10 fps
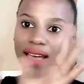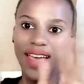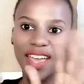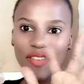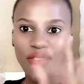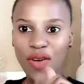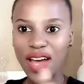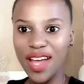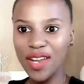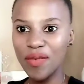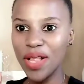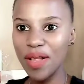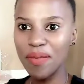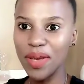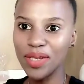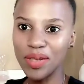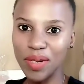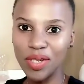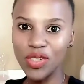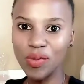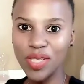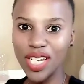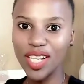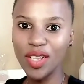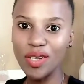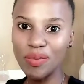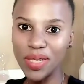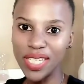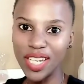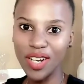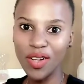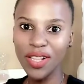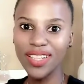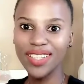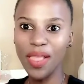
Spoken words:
Hi everyone, welcome back to my YouTube channel called Miss All.